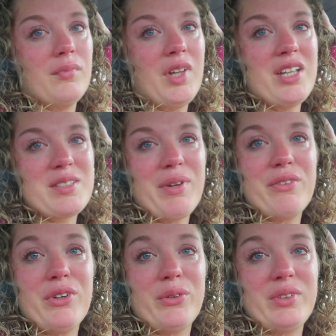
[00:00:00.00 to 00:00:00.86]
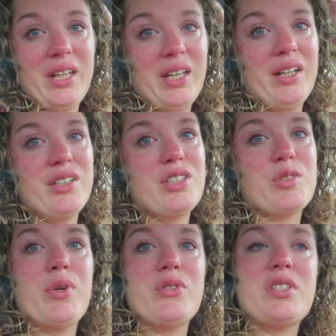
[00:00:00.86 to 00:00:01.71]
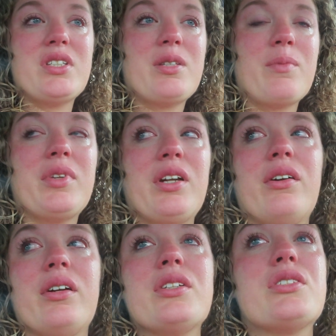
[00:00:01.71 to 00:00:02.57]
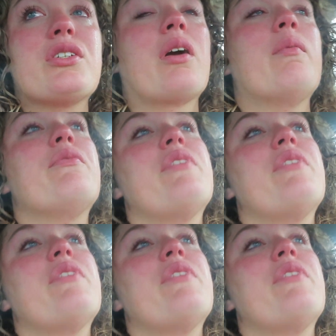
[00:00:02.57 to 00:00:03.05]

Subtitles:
has my phone dinging. I just posted something on Instagram and